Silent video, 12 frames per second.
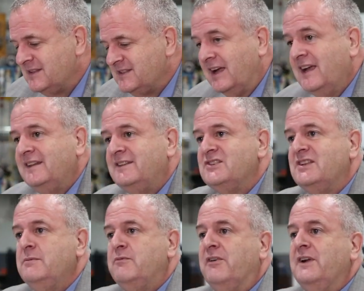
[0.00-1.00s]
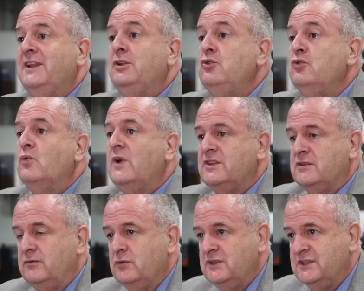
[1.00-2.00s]
Scientists keep finding new ways
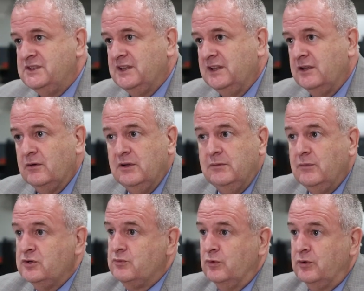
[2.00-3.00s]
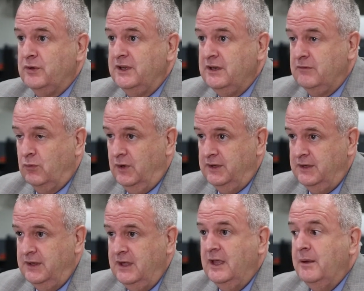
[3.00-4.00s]
of using silicone in a much more creative way.
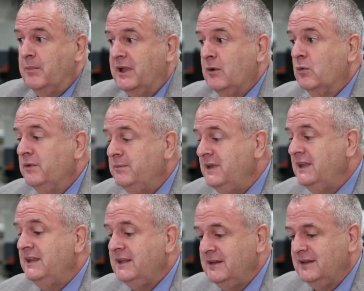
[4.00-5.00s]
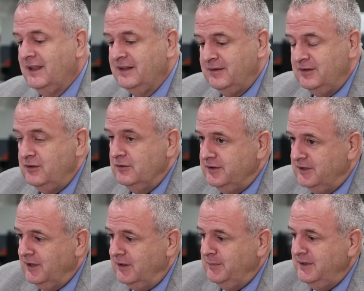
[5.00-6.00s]
But it will mean that you
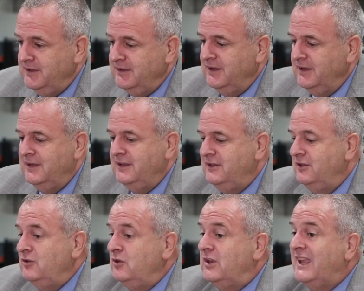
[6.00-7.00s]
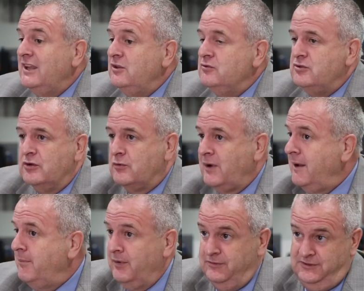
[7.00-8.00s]
can't use your
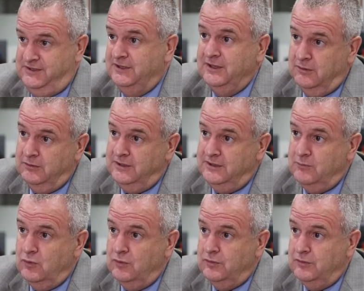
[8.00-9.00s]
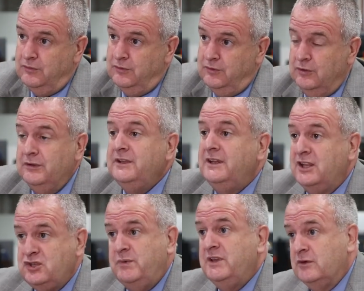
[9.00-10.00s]
grandpa's silicone anymore. You'll need
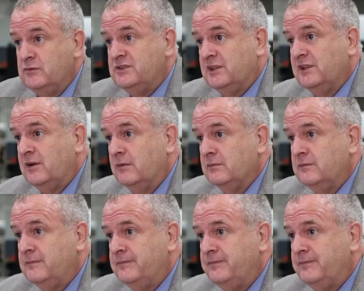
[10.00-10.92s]
HPQ silicone.